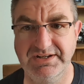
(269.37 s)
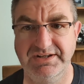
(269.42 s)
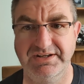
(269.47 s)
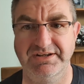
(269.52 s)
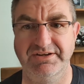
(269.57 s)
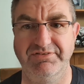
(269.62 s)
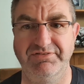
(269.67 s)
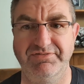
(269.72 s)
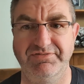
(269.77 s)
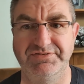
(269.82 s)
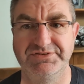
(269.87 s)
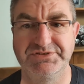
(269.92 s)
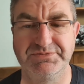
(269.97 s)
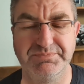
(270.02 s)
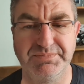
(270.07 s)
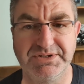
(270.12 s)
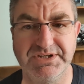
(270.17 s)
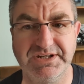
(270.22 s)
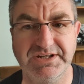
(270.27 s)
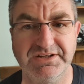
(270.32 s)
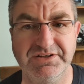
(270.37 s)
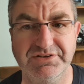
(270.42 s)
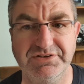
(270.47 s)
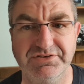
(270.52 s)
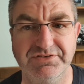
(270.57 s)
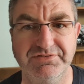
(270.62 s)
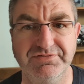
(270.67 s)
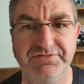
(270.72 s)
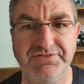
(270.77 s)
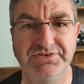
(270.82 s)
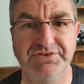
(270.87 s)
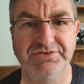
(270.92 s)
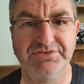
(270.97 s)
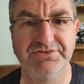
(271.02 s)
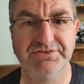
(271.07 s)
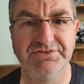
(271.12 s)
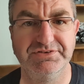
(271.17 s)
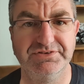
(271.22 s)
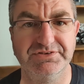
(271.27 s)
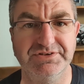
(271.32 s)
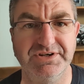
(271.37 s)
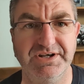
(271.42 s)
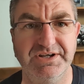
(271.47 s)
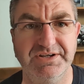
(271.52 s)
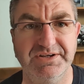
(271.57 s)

If somebody you loved, or